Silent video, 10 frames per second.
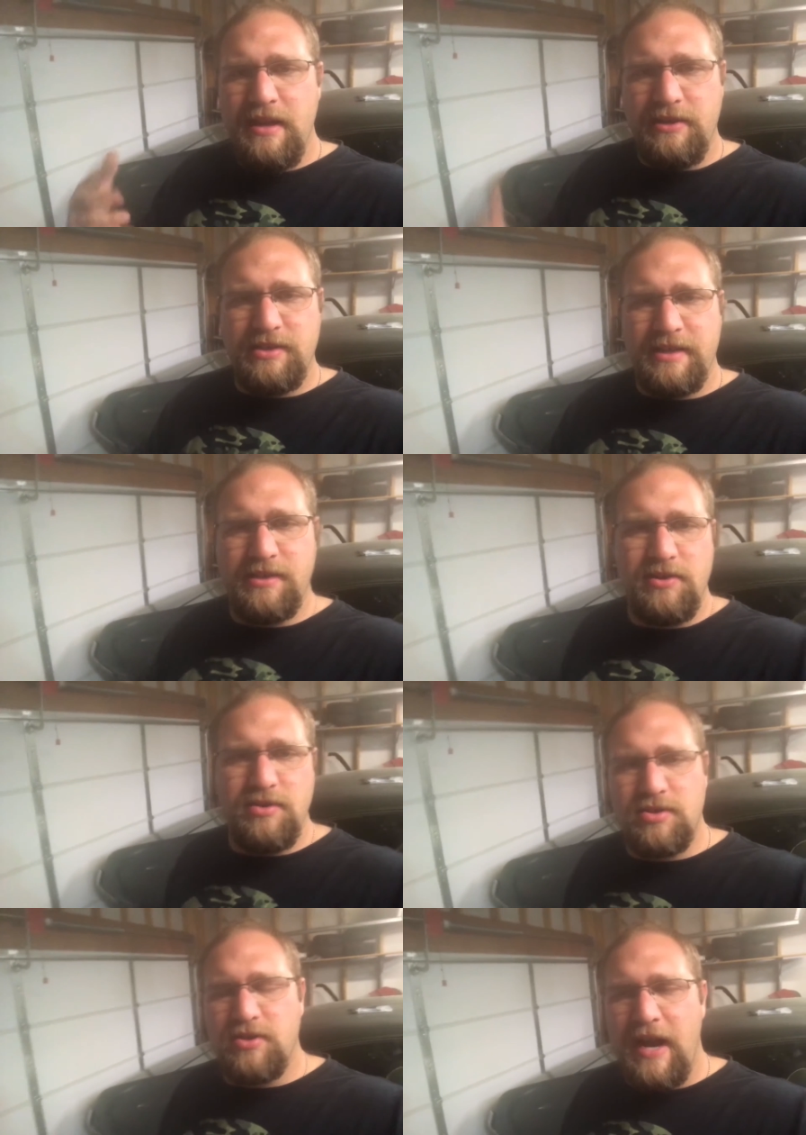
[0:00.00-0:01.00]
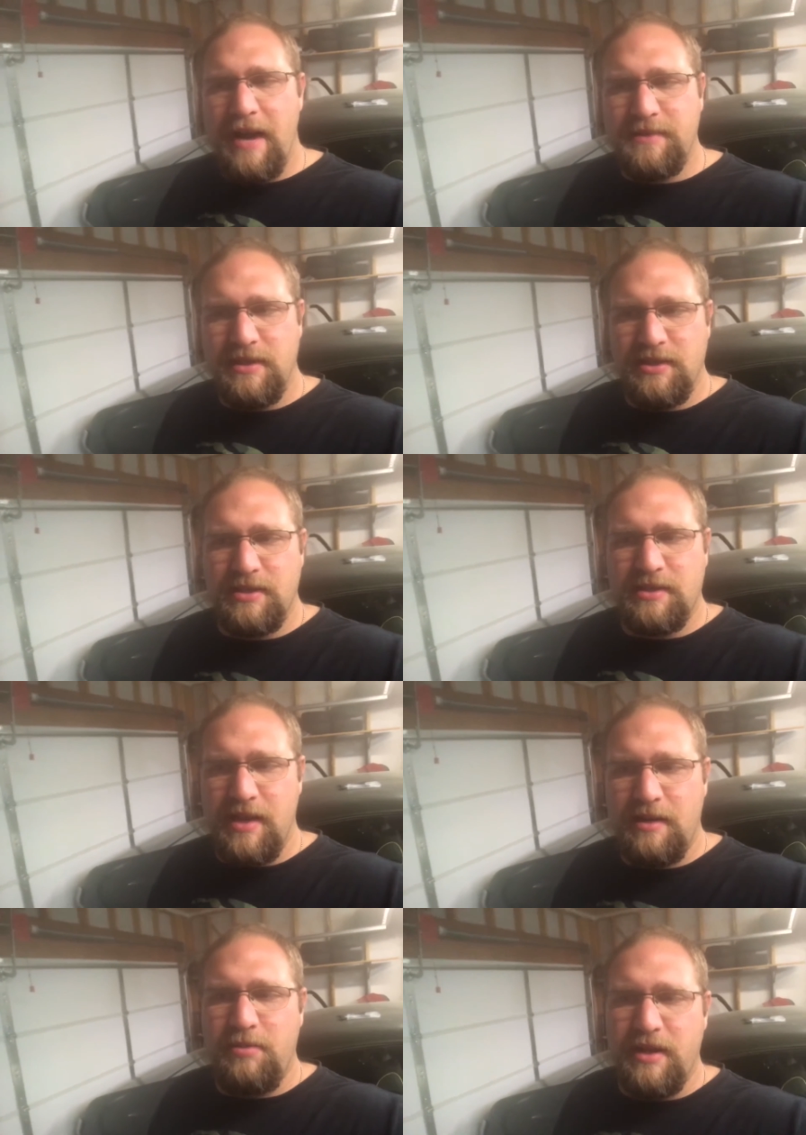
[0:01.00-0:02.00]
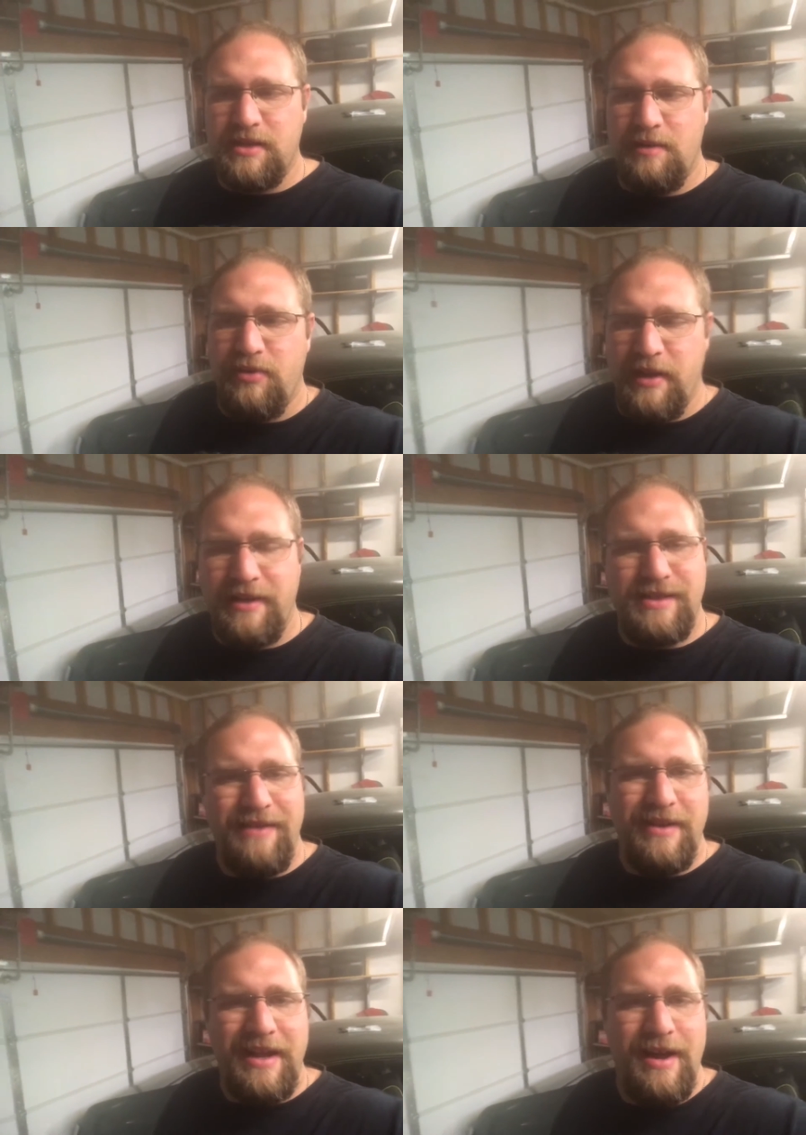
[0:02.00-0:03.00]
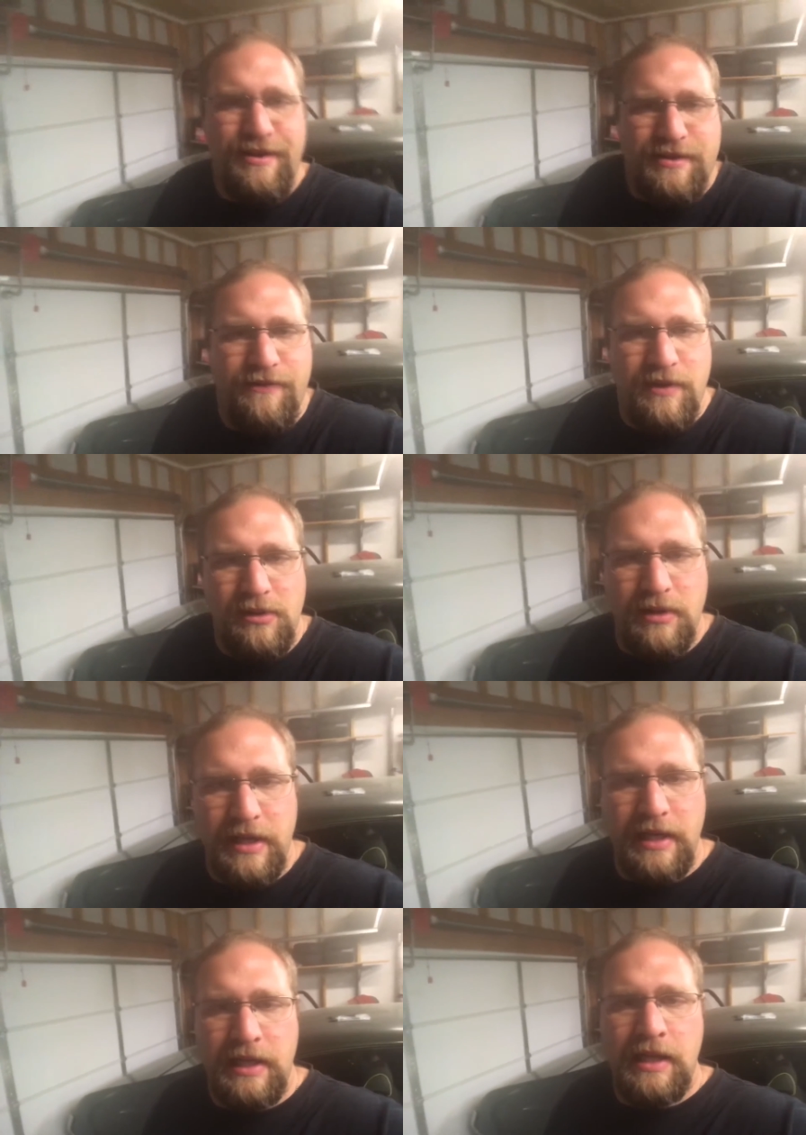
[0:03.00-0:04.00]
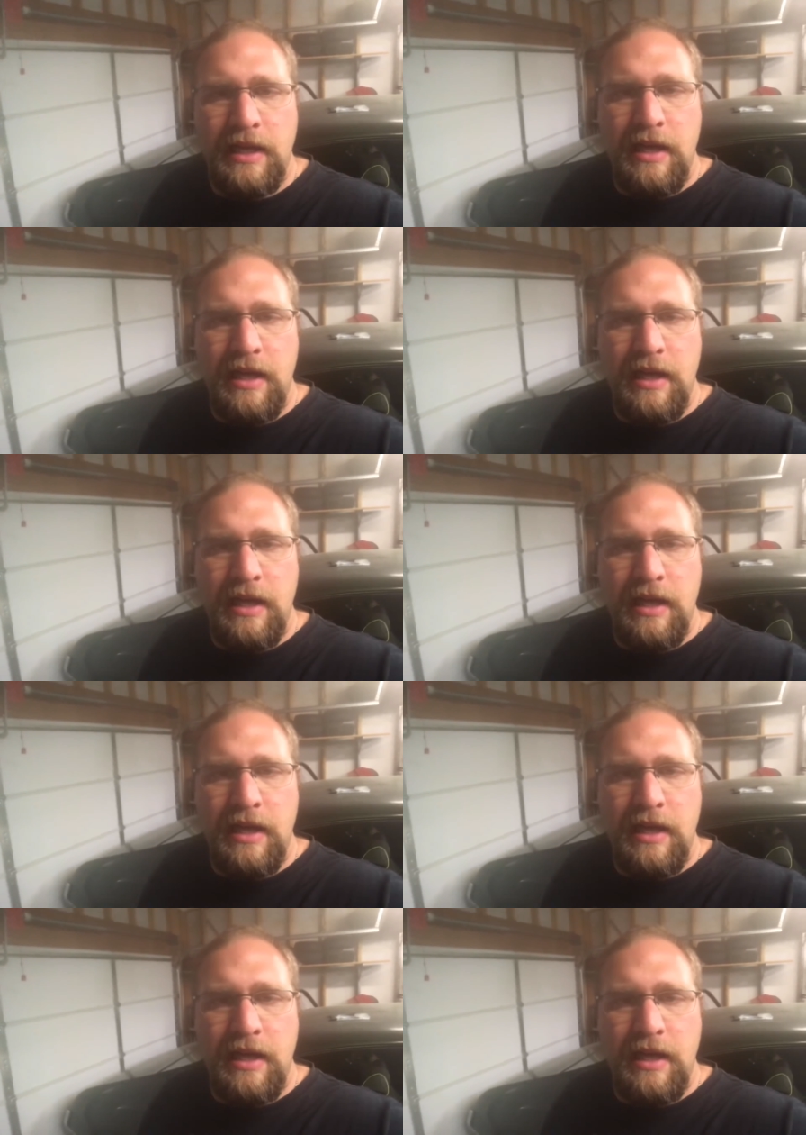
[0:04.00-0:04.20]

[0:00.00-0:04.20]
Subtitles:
It just has the two straps. It just sucked because I'd put like 7 gallons of fuel in it.